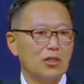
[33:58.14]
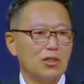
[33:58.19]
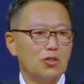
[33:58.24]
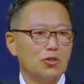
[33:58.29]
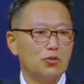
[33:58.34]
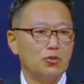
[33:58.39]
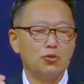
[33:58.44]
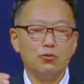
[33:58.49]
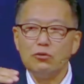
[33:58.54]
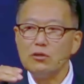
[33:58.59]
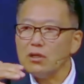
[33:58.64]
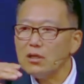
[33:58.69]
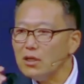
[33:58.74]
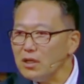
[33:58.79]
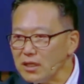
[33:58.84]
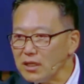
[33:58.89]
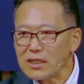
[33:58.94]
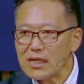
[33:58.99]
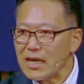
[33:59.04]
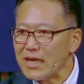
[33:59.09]
you
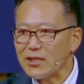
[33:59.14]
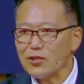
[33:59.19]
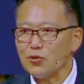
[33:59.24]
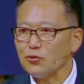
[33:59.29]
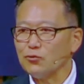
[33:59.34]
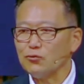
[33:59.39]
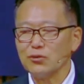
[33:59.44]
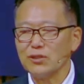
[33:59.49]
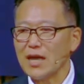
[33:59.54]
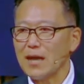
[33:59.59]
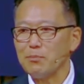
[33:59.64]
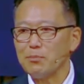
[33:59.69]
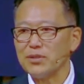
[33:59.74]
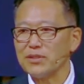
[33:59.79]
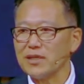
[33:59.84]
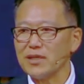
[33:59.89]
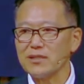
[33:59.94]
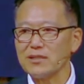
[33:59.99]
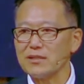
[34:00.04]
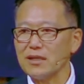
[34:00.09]
look like you do not
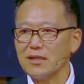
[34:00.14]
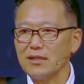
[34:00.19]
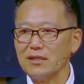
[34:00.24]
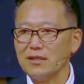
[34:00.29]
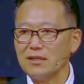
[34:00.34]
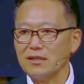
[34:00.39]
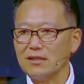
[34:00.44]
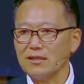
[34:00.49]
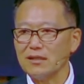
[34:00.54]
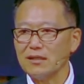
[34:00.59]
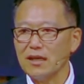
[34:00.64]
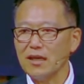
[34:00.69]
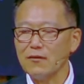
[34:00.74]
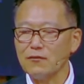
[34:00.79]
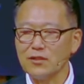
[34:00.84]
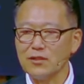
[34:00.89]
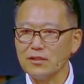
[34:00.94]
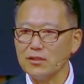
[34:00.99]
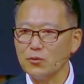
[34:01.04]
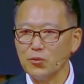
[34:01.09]
possess any
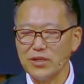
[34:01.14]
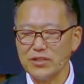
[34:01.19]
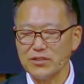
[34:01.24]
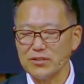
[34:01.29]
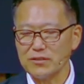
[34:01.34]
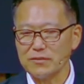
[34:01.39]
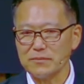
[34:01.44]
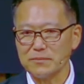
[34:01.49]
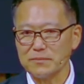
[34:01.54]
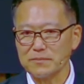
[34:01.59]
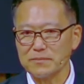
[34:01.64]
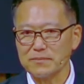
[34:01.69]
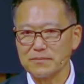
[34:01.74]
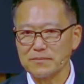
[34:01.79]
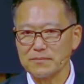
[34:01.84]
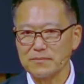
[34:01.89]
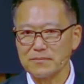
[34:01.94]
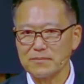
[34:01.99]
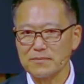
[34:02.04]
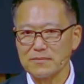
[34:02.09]
heavenly wisdom.
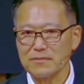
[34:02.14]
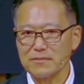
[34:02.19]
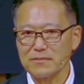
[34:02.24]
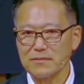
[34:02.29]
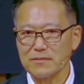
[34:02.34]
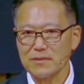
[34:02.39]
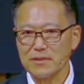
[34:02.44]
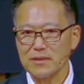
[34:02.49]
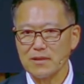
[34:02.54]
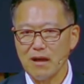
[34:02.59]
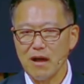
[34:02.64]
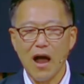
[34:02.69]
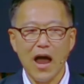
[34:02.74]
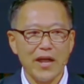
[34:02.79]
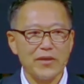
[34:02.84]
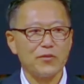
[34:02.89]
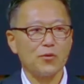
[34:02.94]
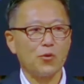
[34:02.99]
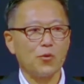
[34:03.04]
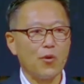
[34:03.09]

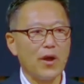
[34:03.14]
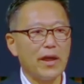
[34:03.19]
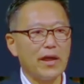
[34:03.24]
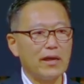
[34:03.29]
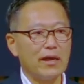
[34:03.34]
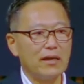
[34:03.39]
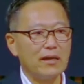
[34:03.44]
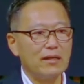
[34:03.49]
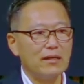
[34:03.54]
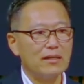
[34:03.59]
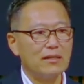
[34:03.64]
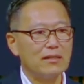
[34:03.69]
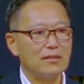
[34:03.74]
Either way,